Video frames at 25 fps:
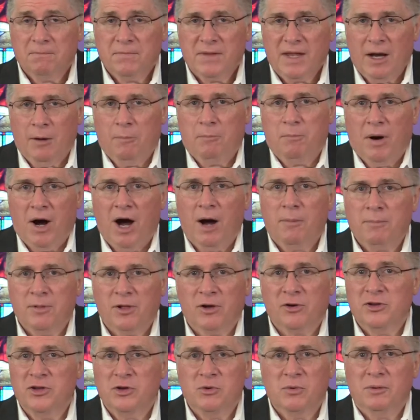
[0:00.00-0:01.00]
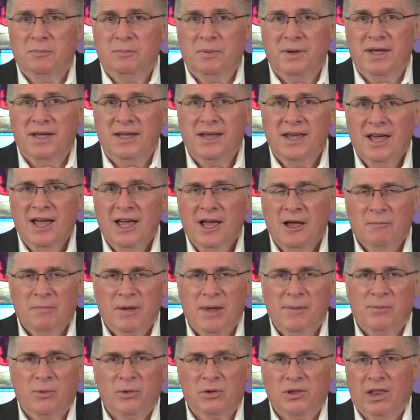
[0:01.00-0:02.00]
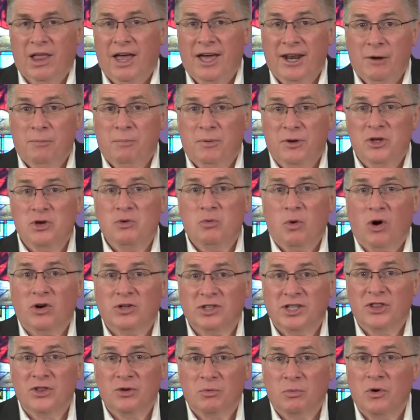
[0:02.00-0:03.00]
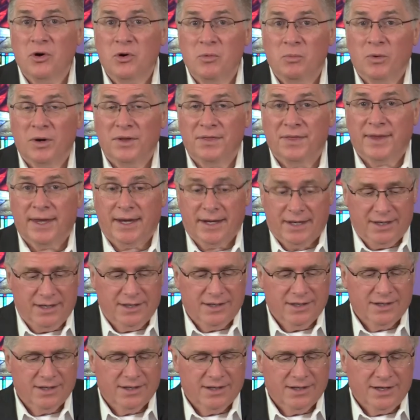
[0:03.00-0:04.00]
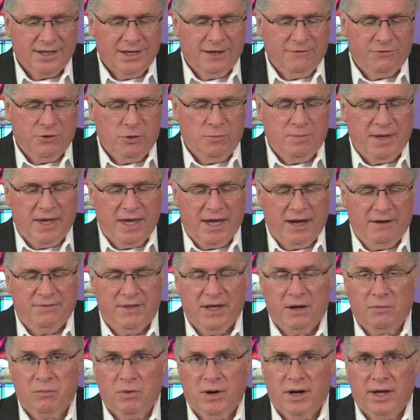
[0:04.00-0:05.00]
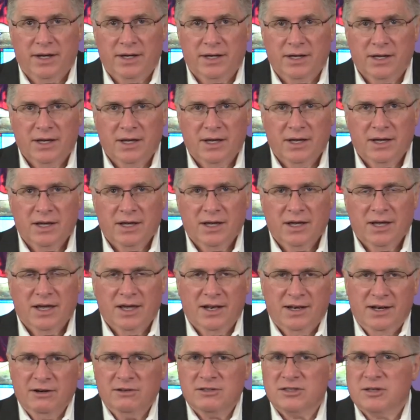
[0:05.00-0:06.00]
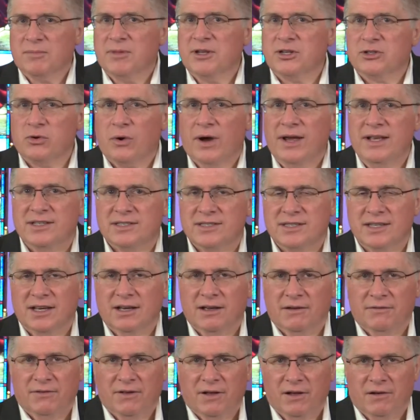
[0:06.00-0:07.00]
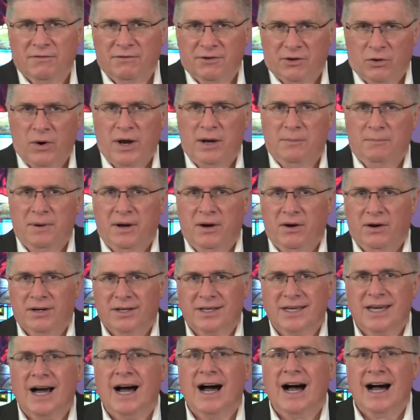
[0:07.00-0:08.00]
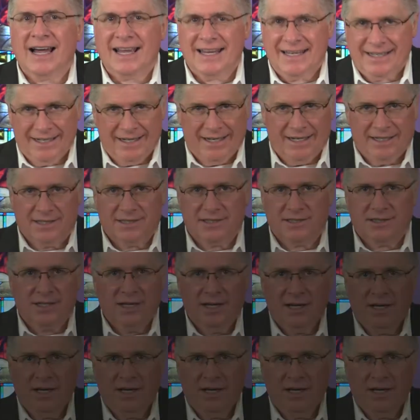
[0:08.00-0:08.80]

How popular you would be. People would light up when you walked in the room, wouldn't they, if you behaved that way? And here's some of the traits of, of a grandparent kindness.